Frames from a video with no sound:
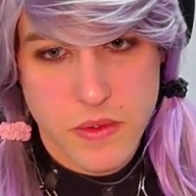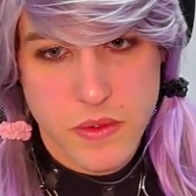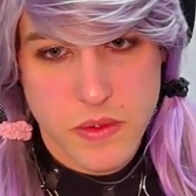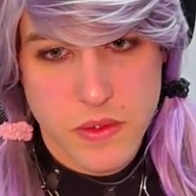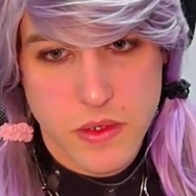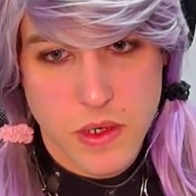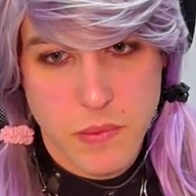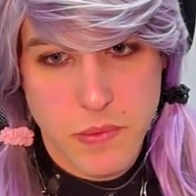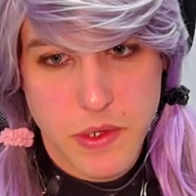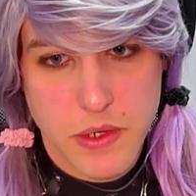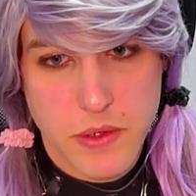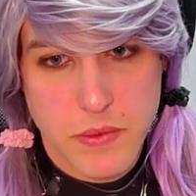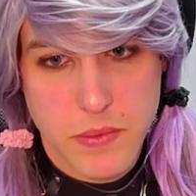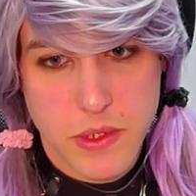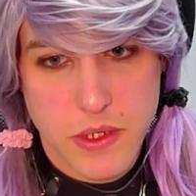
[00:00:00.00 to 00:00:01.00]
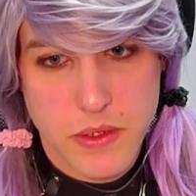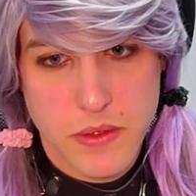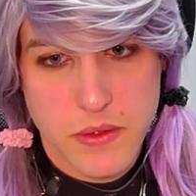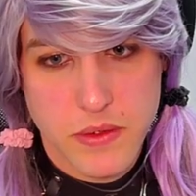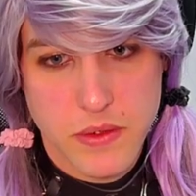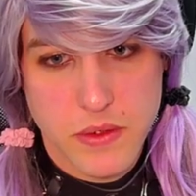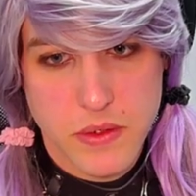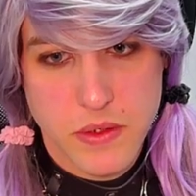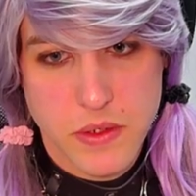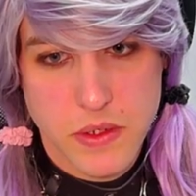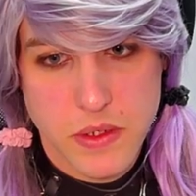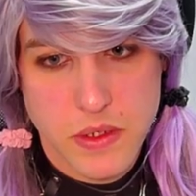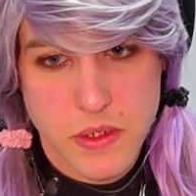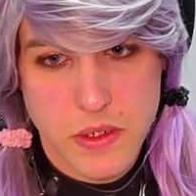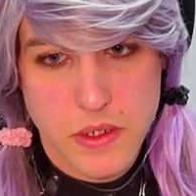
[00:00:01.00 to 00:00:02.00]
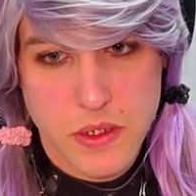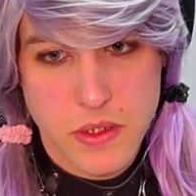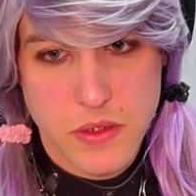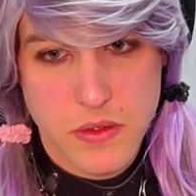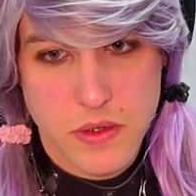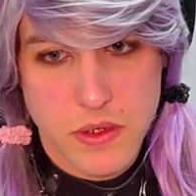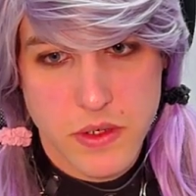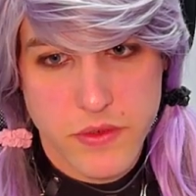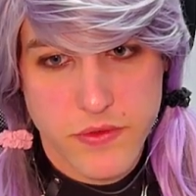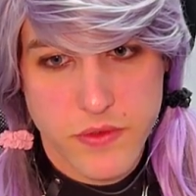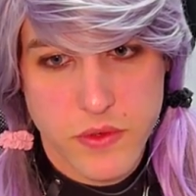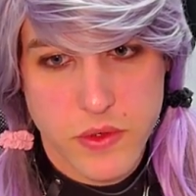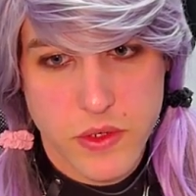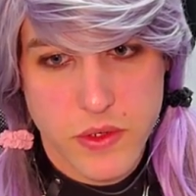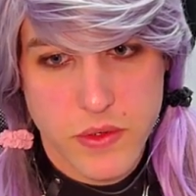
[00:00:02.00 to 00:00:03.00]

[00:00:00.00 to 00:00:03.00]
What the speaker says: Copy R1 into R4.